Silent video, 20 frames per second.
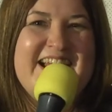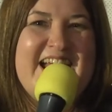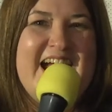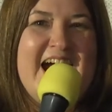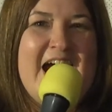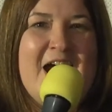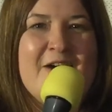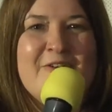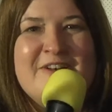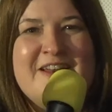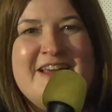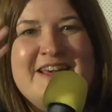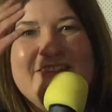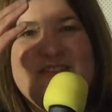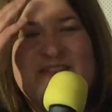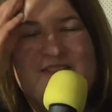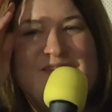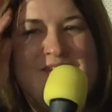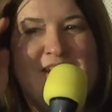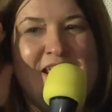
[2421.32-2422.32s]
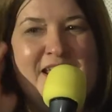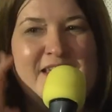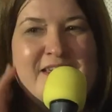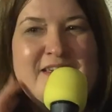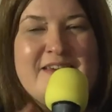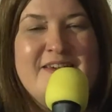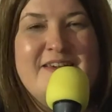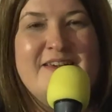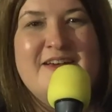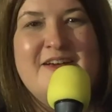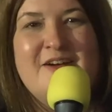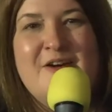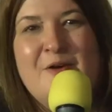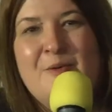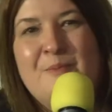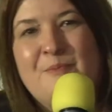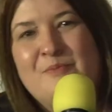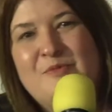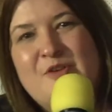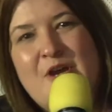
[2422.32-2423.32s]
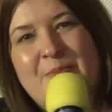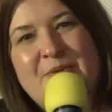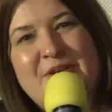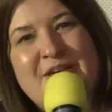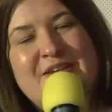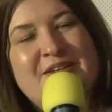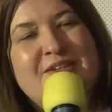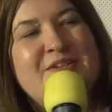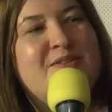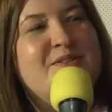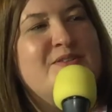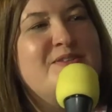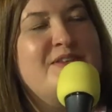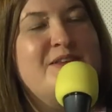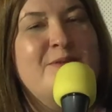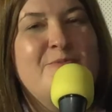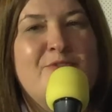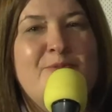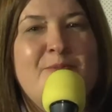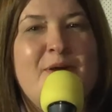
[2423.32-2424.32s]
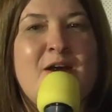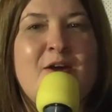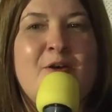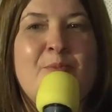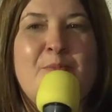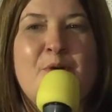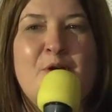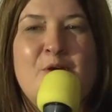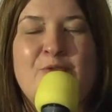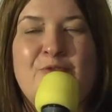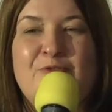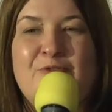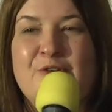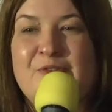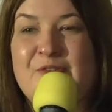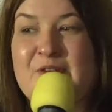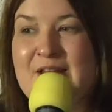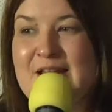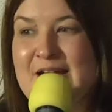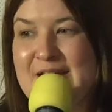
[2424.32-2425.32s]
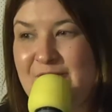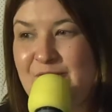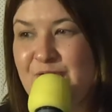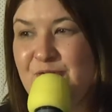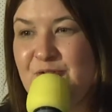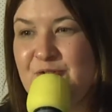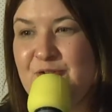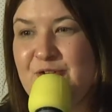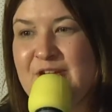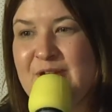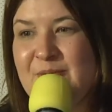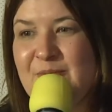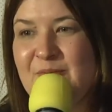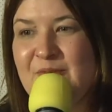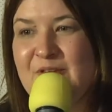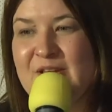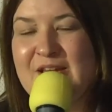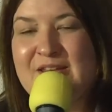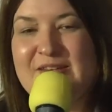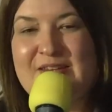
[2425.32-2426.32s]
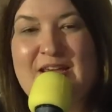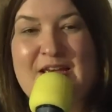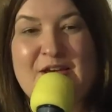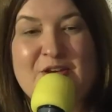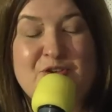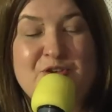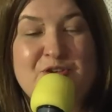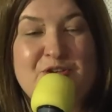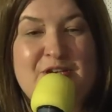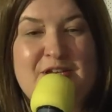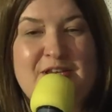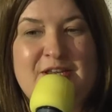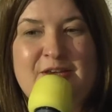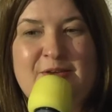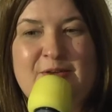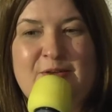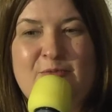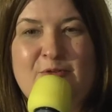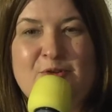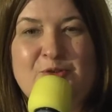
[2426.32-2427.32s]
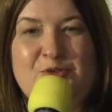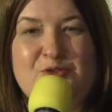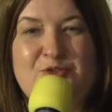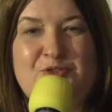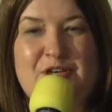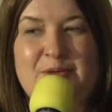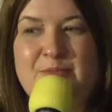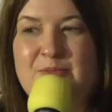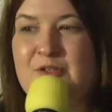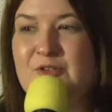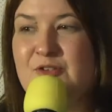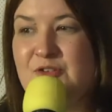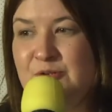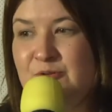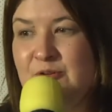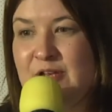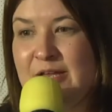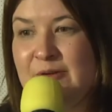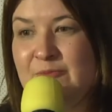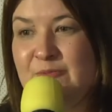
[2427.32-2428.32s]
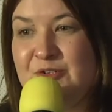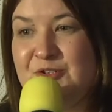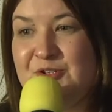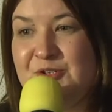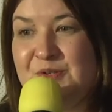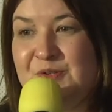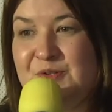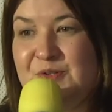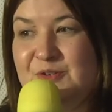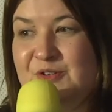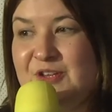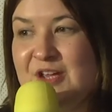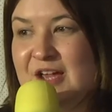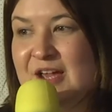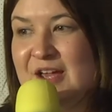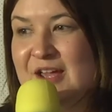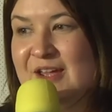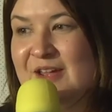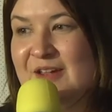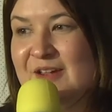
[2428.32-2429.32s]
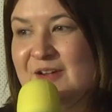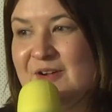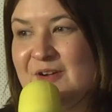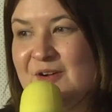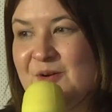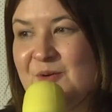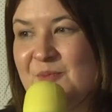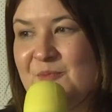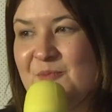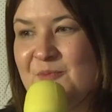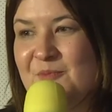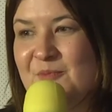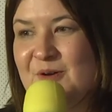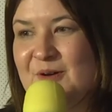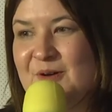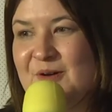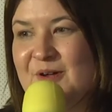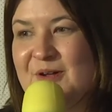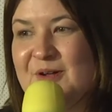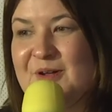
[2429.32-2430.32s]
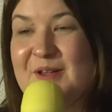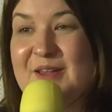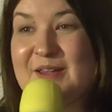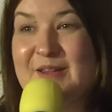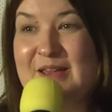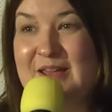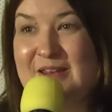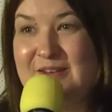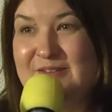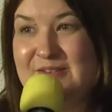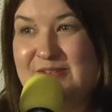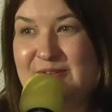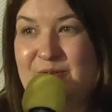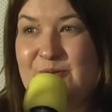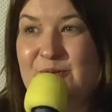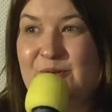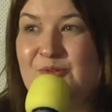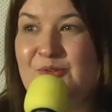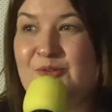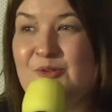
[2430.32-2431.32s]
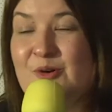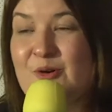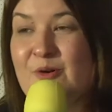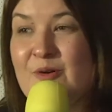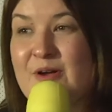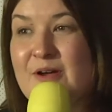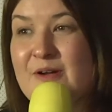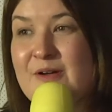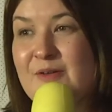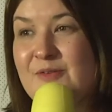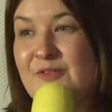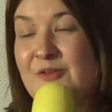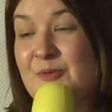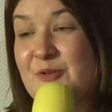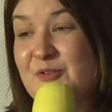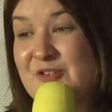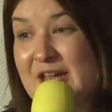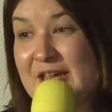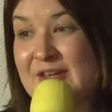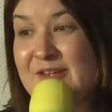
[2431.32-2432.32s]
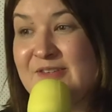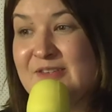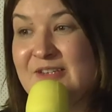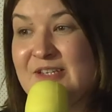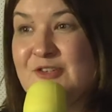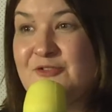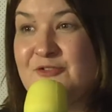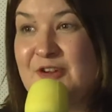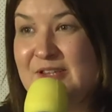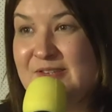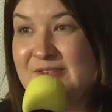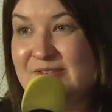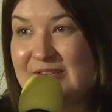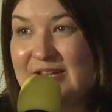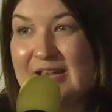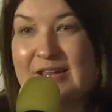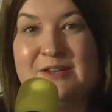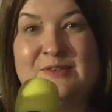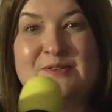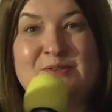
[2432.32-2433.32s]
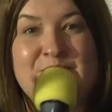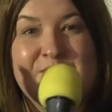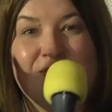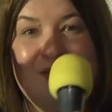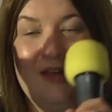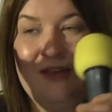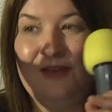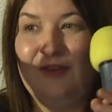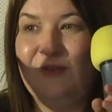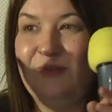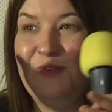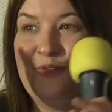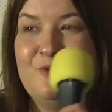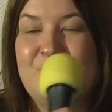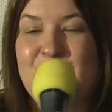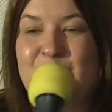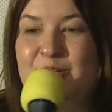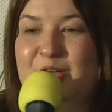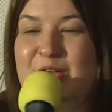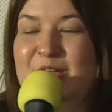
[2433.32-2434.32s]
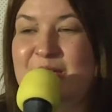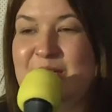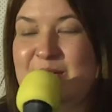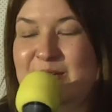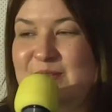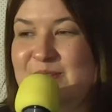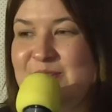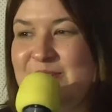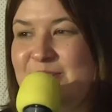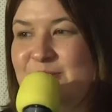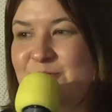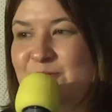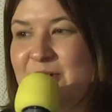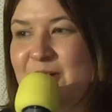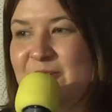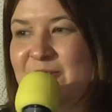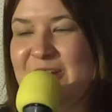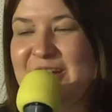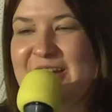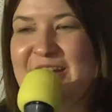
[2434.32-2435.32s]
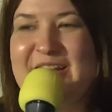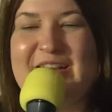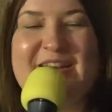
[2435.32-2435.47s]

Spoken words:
I would like to thank Dominic and his team from Our Bone for the live stream that actually was streamed in 2 languages today and also simultaneously translated. So thank you to these very